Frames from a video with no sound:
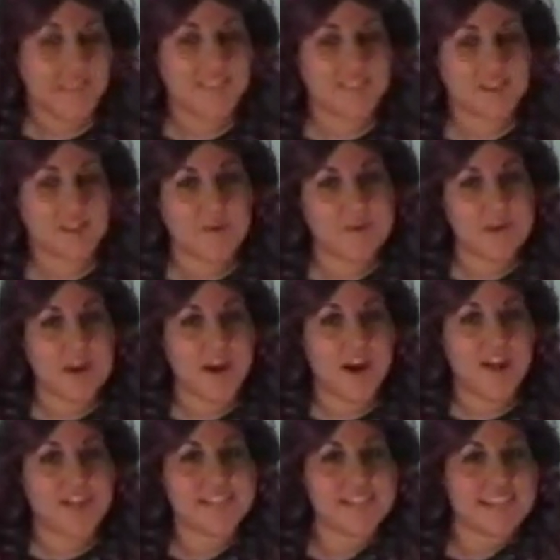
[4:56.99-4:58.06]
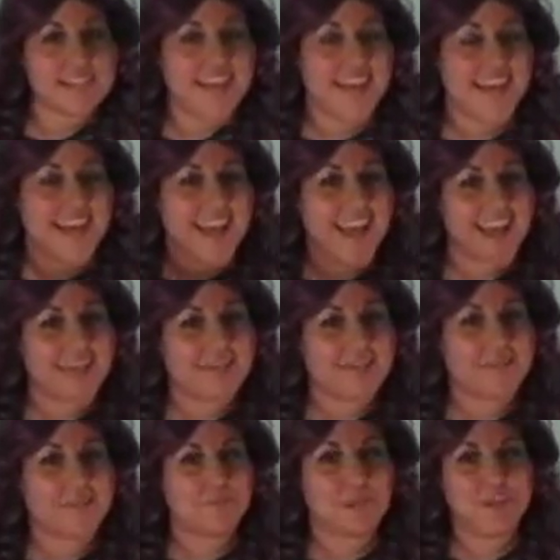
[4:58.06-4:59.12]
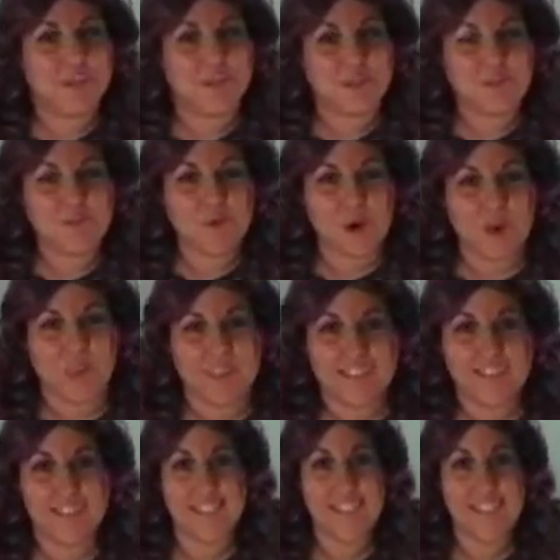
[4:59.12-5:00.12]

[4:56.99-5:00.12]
It's from the heart and keeps money in your wallet.